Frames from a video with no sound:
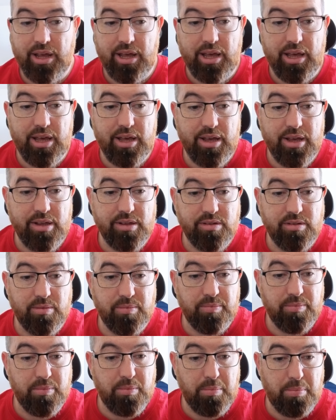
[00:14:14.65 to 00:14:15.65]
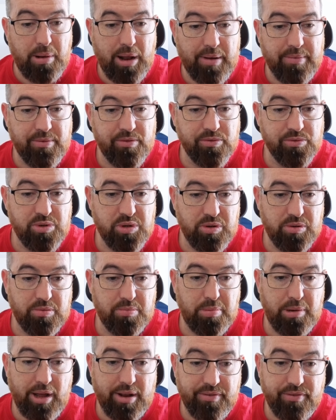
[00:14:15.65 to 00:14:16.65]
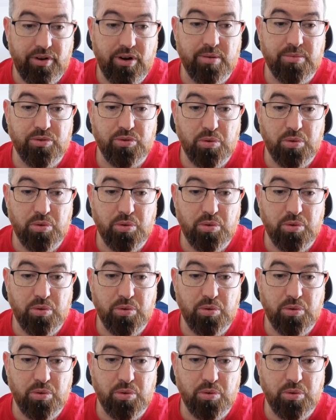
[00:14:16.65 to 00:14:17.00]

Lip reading: is platforms